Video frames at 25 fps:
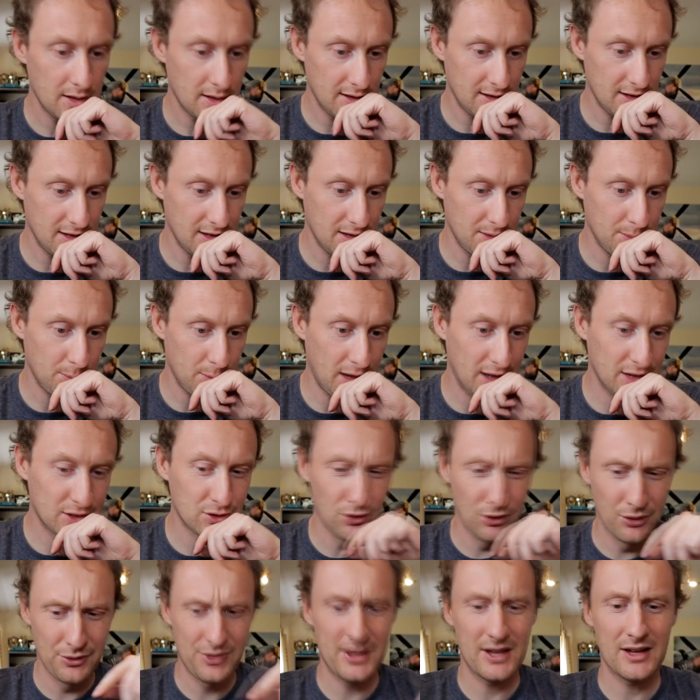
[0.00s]
I
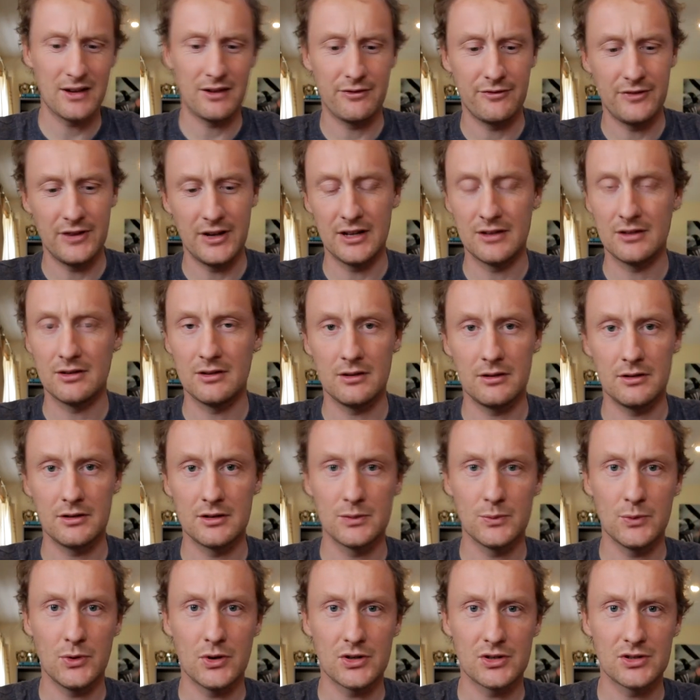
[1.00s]
don't think I'll fit it to the
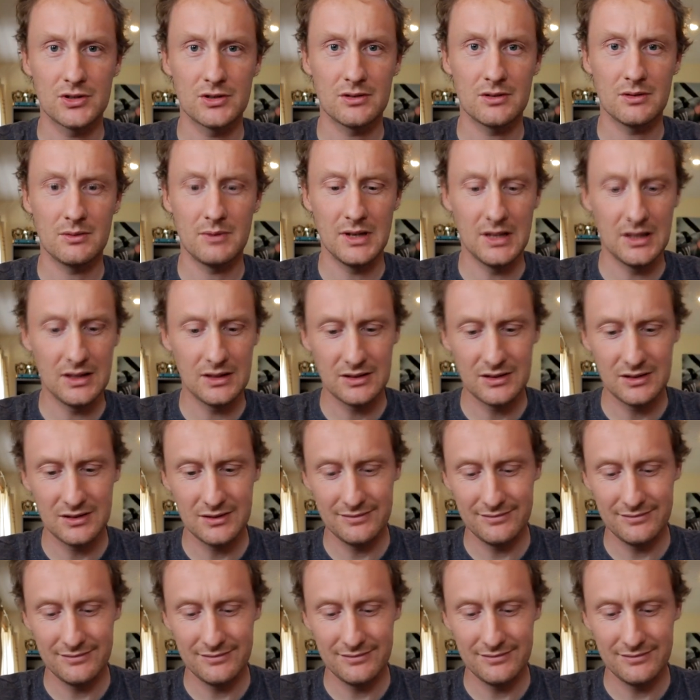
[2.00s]
lunchbox. I mean,